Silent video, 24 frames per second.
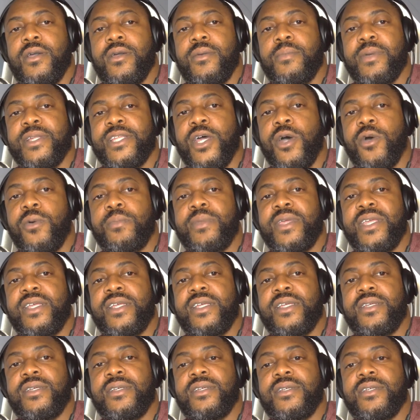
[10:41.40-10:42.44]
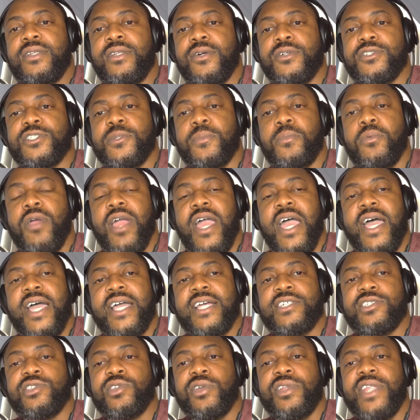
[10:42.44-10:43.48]
But don't be, you know,
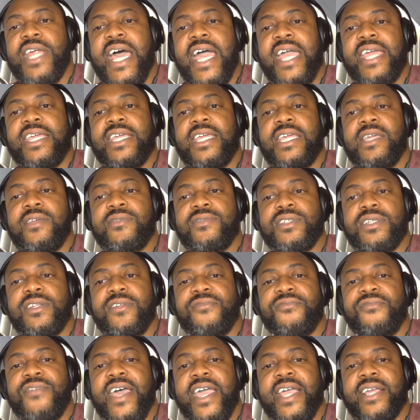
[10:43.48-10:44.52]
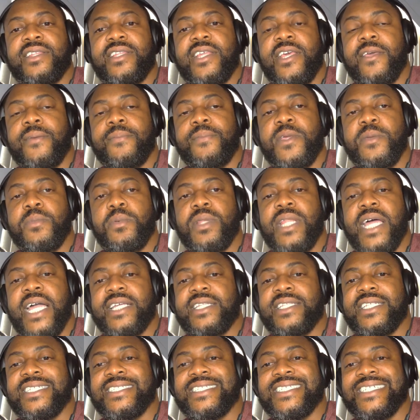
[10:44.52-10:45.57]
surprised or naive to the fact that people
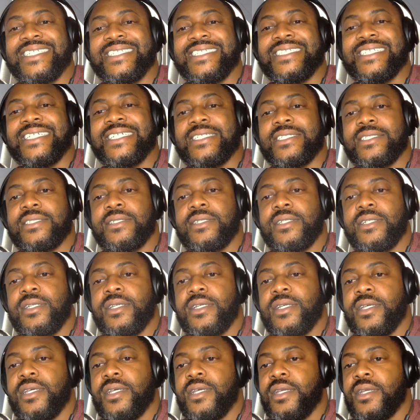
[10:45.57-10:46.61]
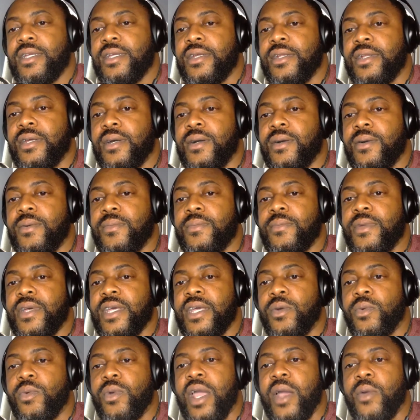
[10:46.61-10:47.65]
like this exist, you know,
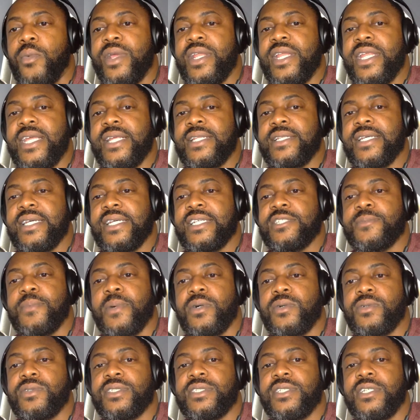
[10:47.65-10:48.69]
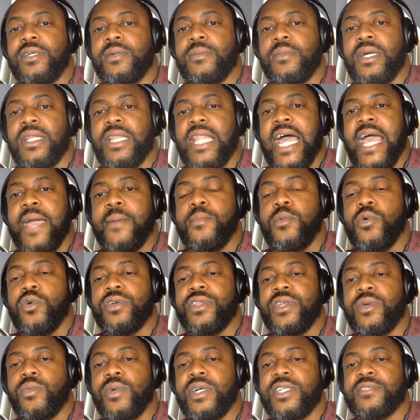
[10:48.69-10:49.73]
and, and we need to expose them a lot more
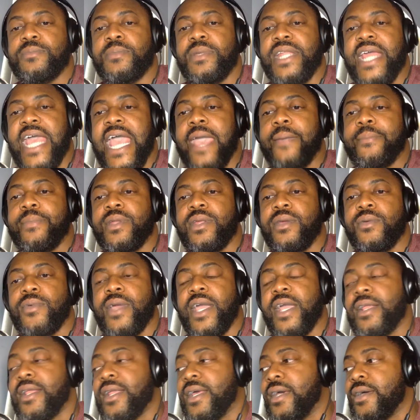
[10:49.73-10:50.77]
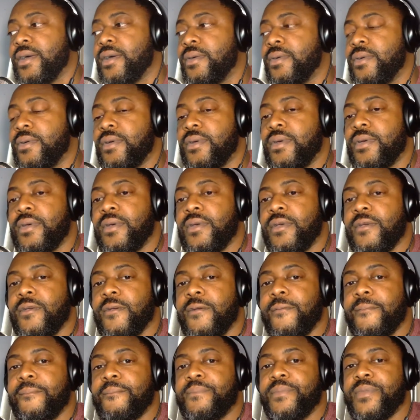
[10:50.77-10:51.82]
than what's been happening right now.
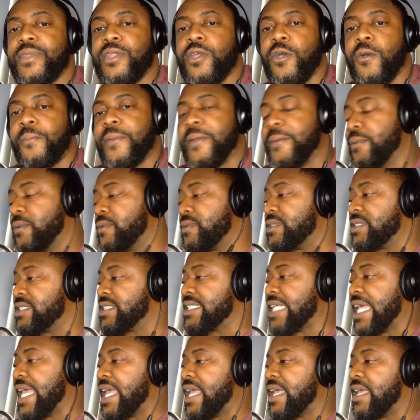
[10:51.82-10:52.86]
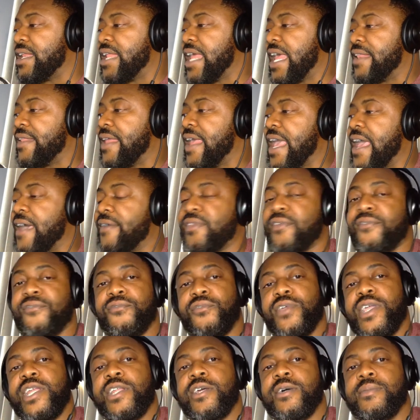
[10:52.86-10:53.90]
You know, people can say, and they have the
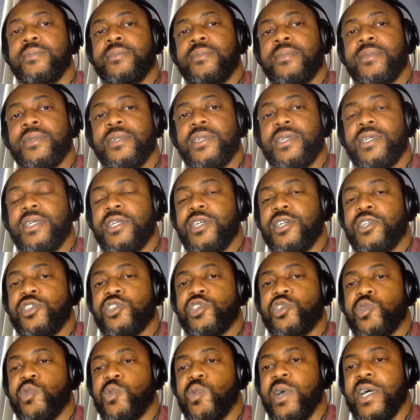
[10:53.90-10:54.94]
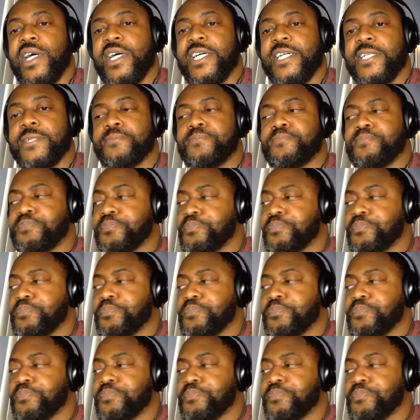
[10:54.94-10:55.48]
freedom to, um,